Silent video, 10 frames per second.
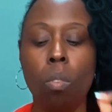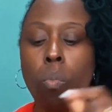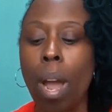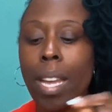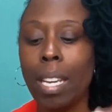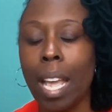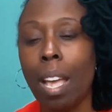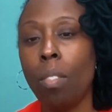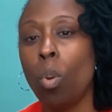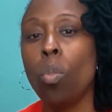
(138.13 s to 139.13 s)
Right
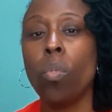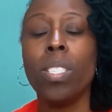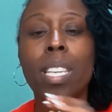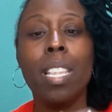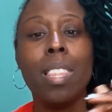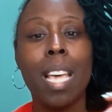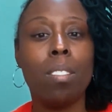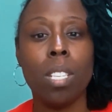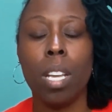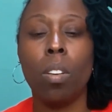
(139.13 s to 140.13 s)
now, there are over
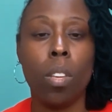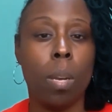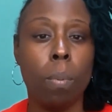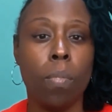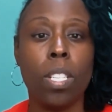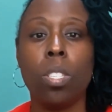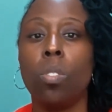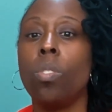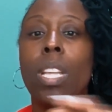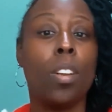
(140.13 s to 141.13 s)
10,000 healthcare
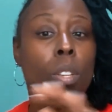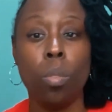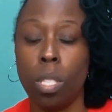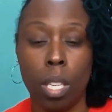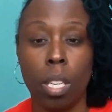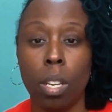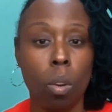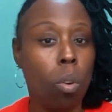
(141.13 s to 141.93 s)
professionals that are using it